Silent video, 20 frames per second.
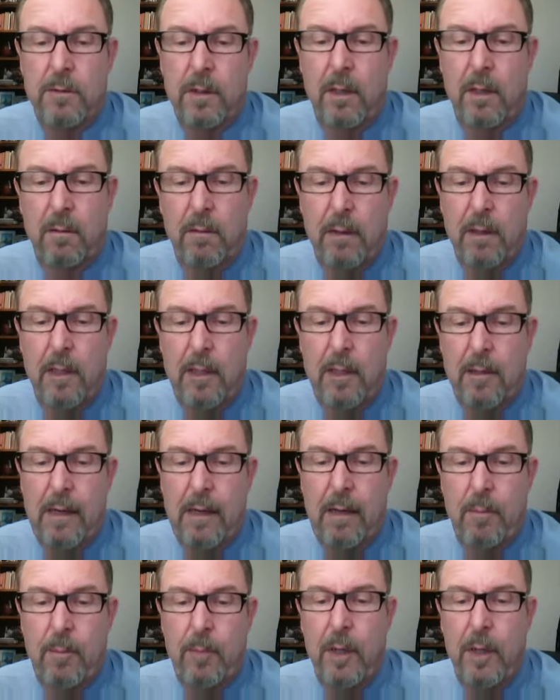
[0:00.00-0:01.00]
So
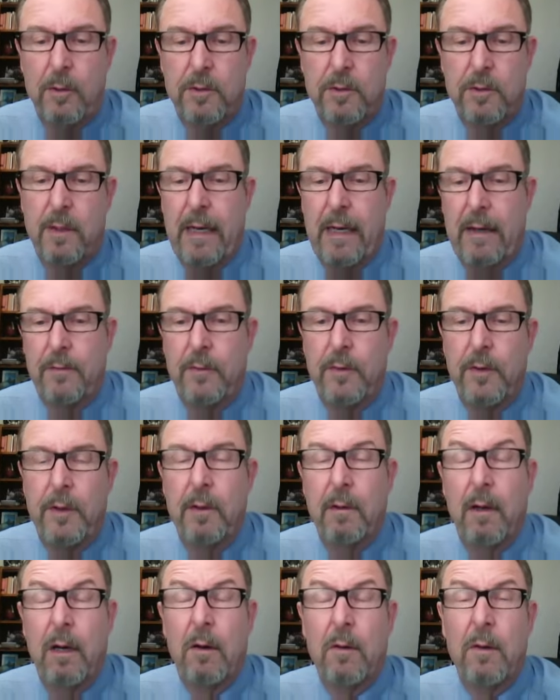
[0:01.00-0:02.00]
I'll post that for
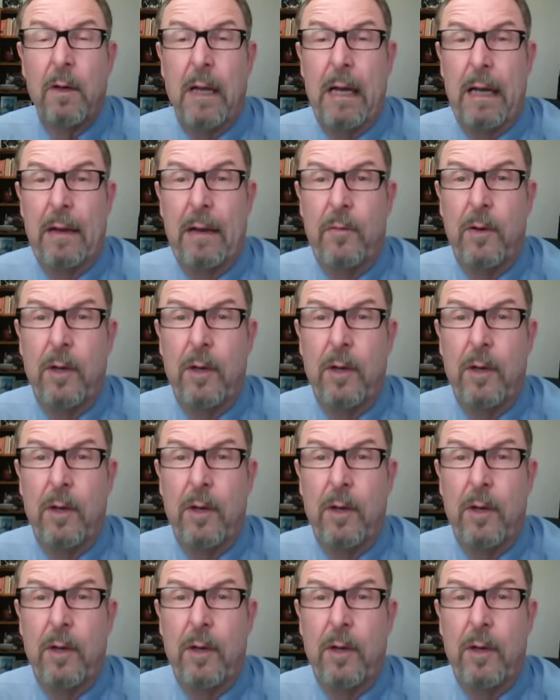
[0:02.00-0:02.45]
you online